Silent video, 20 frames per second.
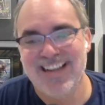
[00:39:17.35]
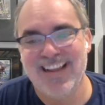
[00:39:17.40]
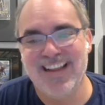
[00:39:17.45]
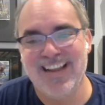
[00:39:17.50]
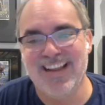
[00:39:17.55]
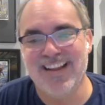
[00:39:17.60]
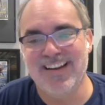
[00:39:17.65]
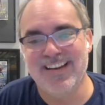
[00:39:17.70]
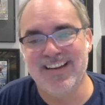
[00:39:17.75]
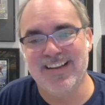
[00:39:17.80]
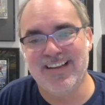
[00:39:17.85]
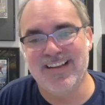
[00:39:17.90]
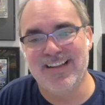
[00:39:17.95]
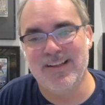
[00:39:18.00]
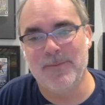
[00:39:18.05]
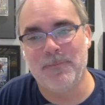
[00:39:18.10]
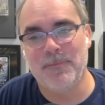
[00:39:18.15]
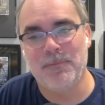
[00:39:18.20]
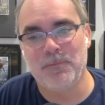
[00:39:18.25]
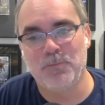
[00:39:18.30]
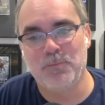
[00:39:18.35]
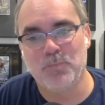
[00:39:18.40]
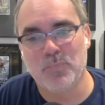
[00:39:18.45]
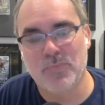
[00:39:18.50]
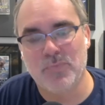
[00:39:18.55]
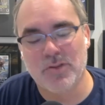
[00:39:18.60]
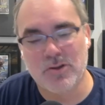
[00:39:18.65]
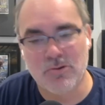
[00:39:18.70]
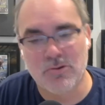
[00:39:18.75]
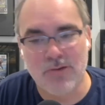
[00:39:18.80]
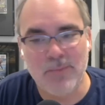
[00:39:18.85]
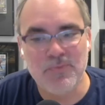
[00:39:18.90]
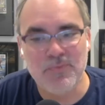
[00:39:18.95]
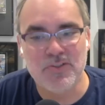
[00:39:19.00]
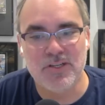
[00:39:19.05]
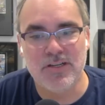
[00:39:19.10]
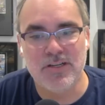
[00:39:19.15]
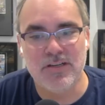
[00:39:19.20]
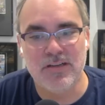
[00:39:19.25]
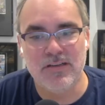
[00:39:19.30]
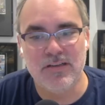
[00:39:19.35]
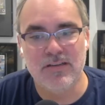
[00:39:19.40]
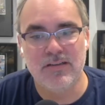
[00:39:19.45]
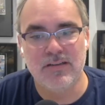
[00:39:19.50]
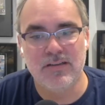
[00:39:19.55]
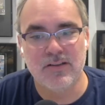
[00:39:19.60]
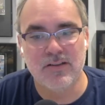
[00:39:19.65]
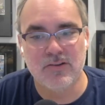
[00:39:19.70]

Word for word: And um, the corruption